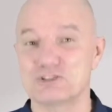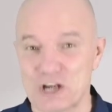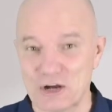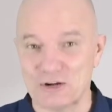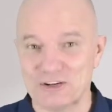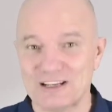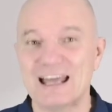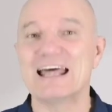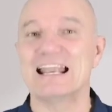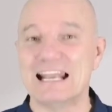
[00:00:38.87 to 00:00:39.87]
So,
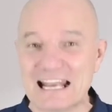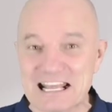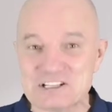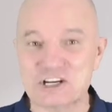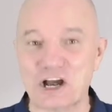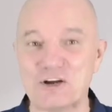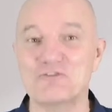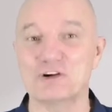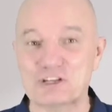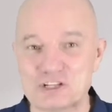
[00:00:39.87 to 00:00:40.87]
let's go
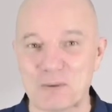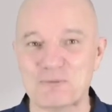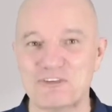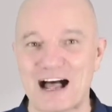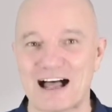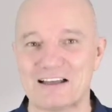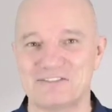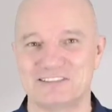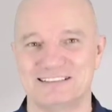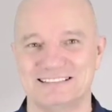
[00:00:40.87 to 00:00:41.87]
for top 5.